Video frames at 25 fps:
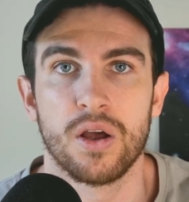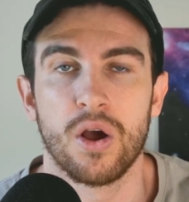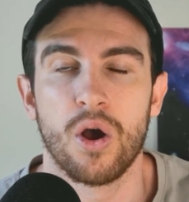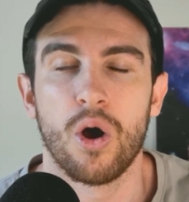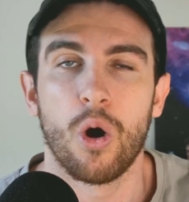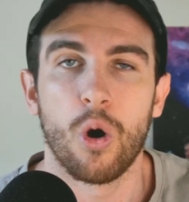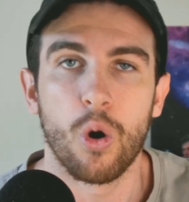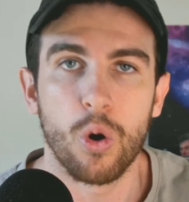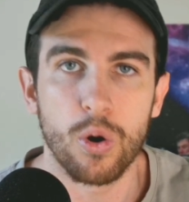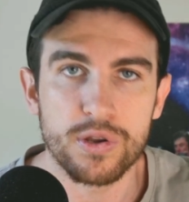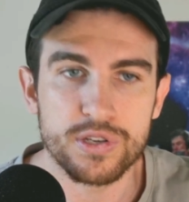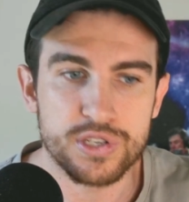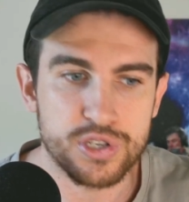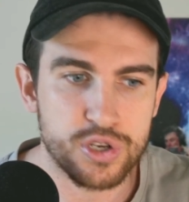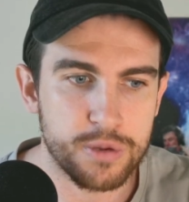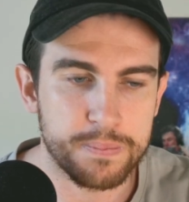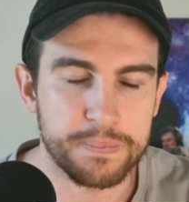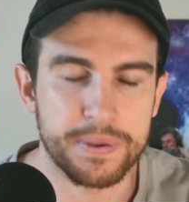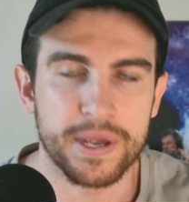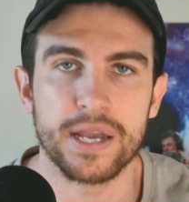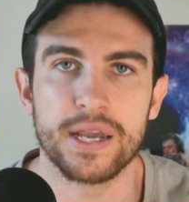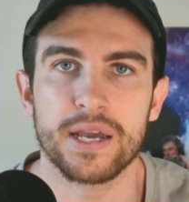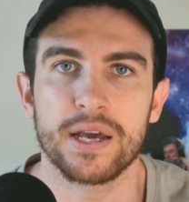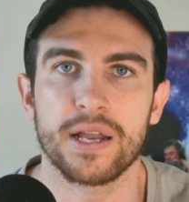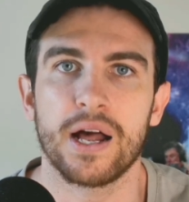Or do you
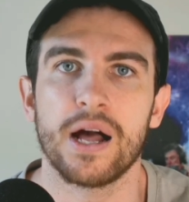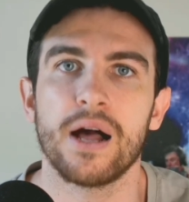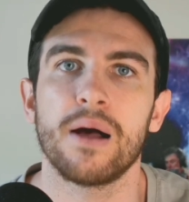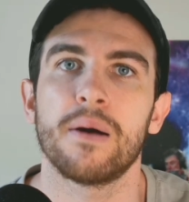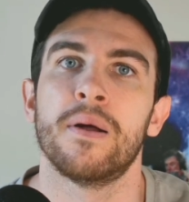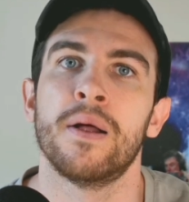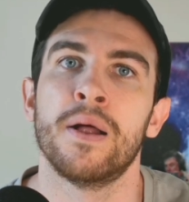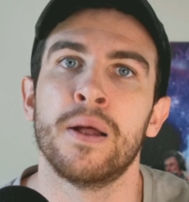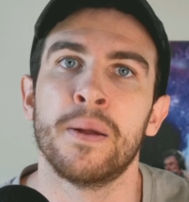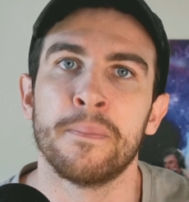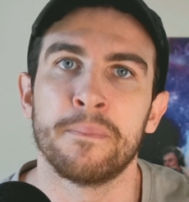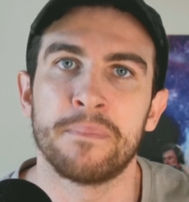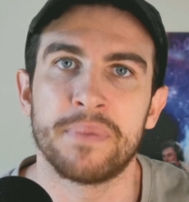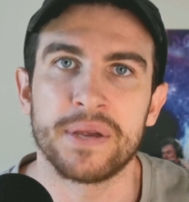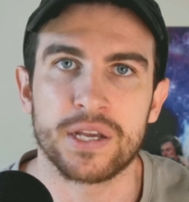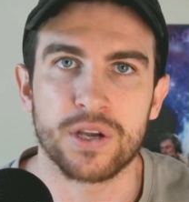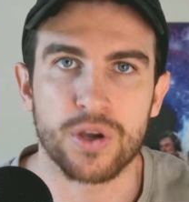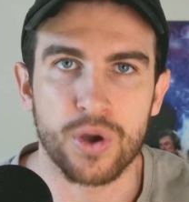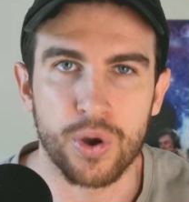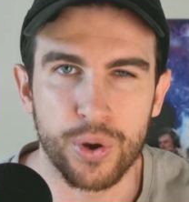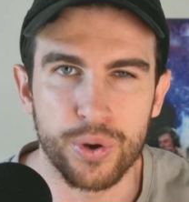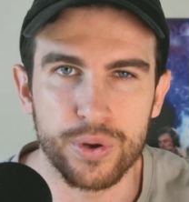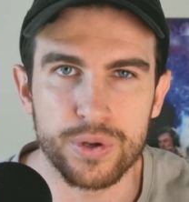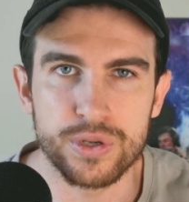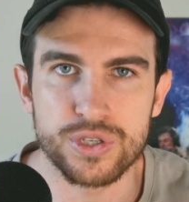pick it up
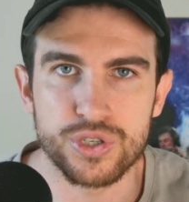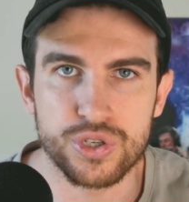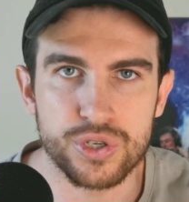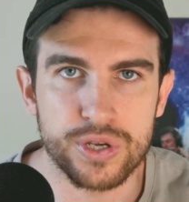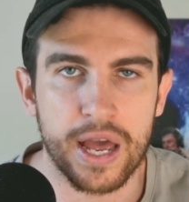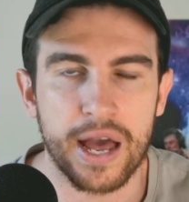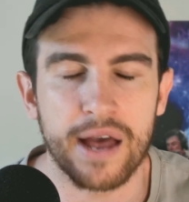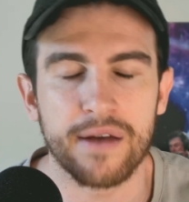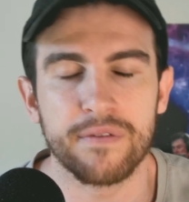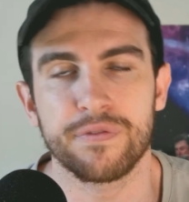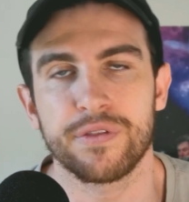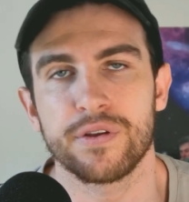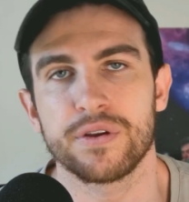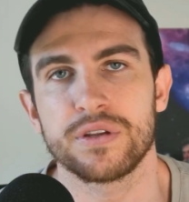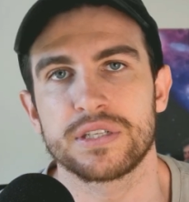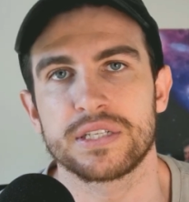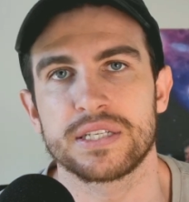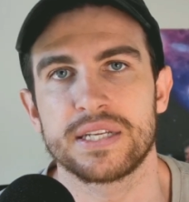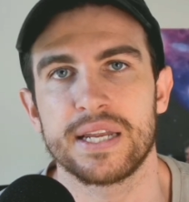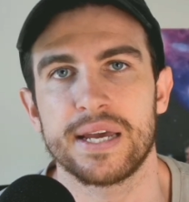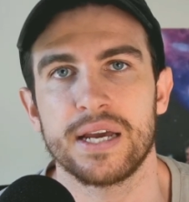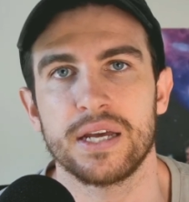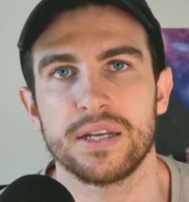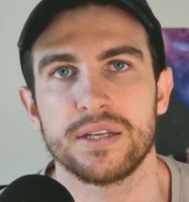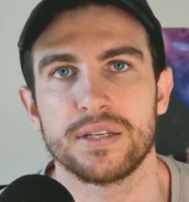because you have those
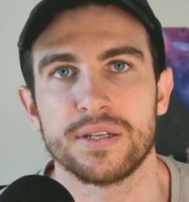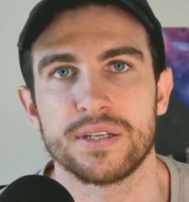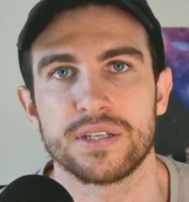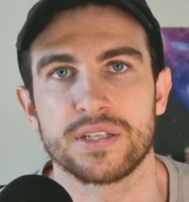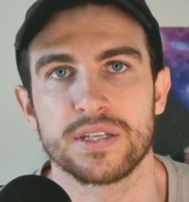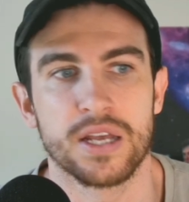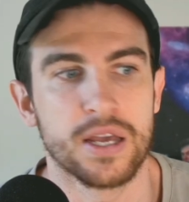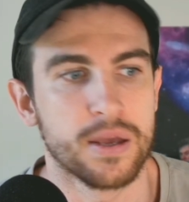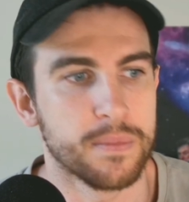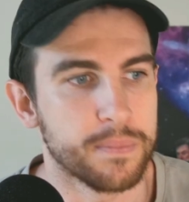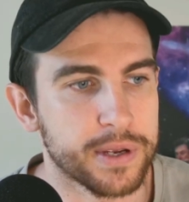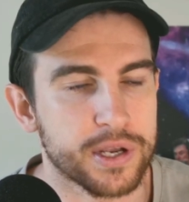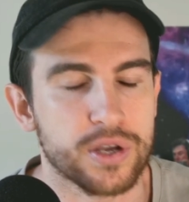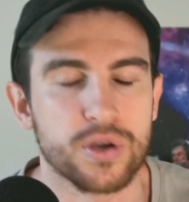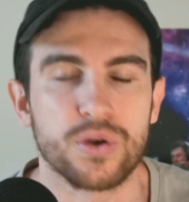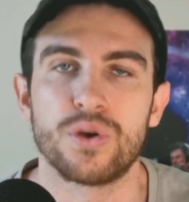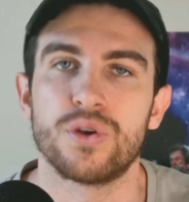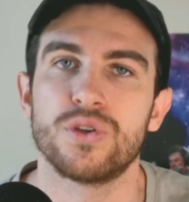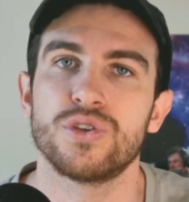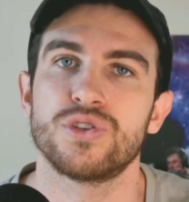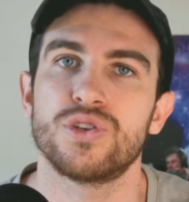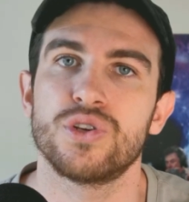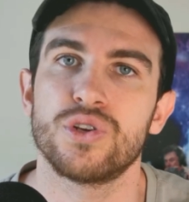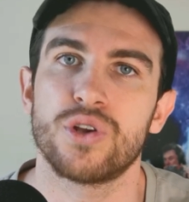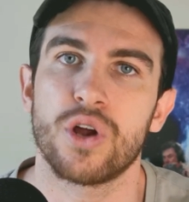standards,
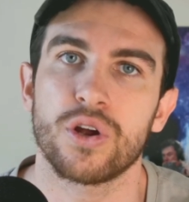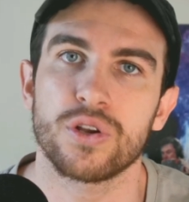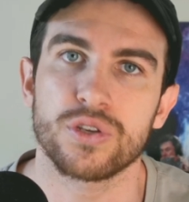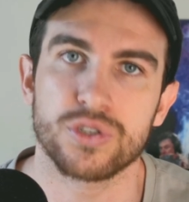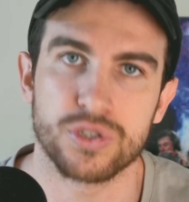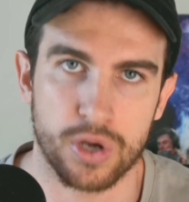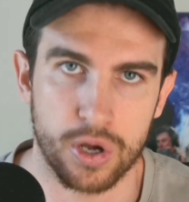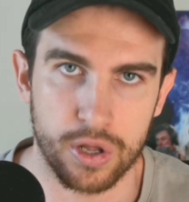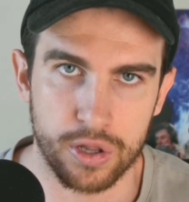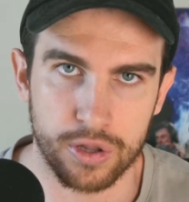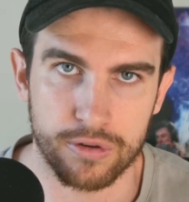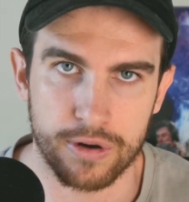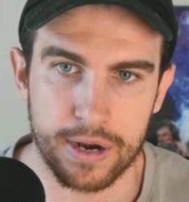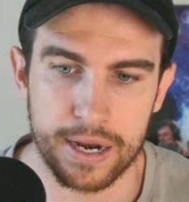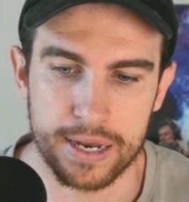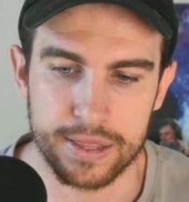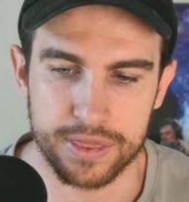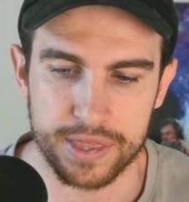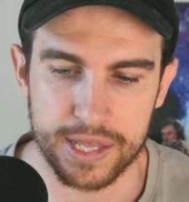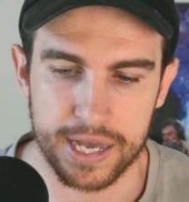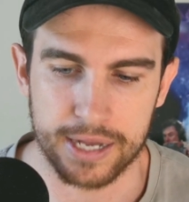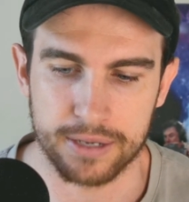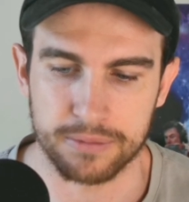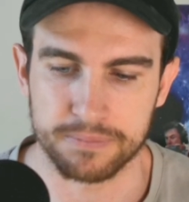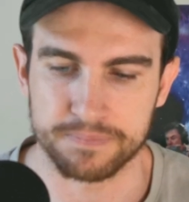because you don't tolerate
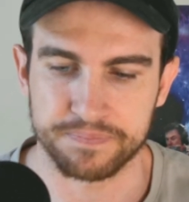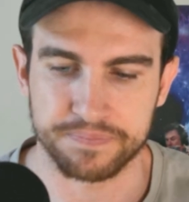that?